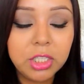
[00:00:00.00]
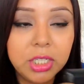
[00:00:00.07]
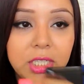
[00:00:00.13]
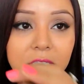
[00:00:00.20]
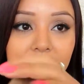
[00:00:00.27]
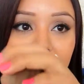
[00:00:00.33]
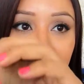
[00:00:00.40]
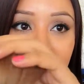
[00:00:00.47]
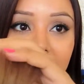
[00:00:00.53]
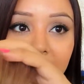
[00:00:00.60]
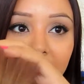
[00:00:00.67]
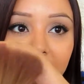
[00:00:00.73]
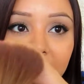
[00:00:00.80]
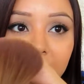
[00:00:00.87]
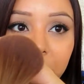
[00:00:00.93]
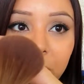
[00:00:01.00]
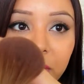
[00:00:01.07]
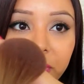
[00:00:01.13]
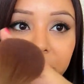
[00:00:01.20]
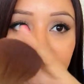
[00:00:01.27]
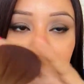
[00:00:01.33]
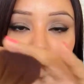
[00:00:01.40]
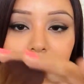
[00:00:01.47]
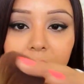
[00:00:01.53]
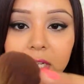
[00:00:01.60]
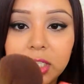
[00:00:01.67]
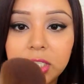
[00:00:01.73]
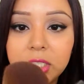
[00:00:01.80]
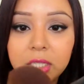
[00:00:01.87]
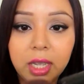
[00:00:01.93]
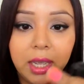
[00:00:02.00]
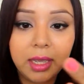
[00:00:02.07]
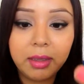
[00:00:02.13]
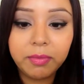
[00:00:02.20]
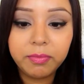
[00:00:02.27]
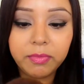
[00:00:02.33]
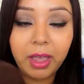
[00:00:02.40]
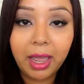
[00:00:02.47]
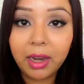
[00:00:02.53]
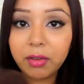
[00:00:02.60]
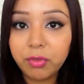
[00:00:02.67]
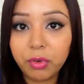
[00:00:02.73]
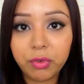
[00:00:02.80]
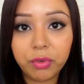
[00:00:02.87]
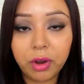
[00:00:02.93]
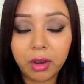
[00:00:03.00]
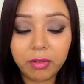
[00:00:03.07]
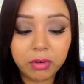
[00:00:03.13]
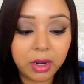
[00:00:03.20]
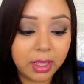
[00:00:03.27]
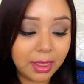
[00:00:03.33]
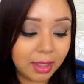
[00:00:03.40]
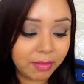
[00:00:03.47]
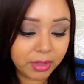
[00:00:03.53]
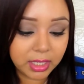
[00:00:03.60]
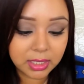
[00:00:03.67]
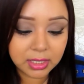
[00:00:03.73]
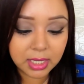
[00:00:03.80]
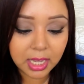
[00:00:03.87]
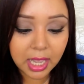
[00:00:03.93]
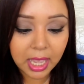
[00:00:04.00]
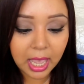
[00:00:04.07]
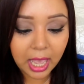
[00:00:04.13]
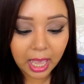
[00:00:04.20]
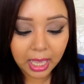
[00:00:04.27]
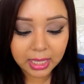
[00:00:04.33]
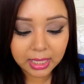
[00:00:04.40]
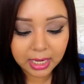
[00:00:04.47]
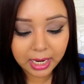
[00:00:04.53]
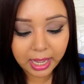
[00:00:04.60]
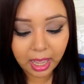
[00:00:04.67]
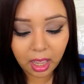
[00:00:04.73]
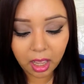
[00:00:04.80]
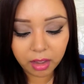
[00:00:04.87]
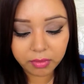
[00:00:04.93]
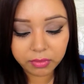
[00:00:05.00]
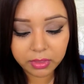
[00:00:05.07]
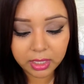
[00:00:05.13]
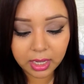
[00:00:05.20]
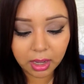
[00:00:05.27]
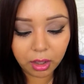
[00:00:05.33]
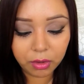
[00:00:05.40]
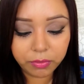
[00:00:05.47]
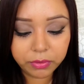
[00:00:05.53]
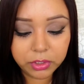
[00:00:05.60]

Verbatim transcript: It is just like the perfect brush. I've had it for forever. I love it. And then I have the e.l.f.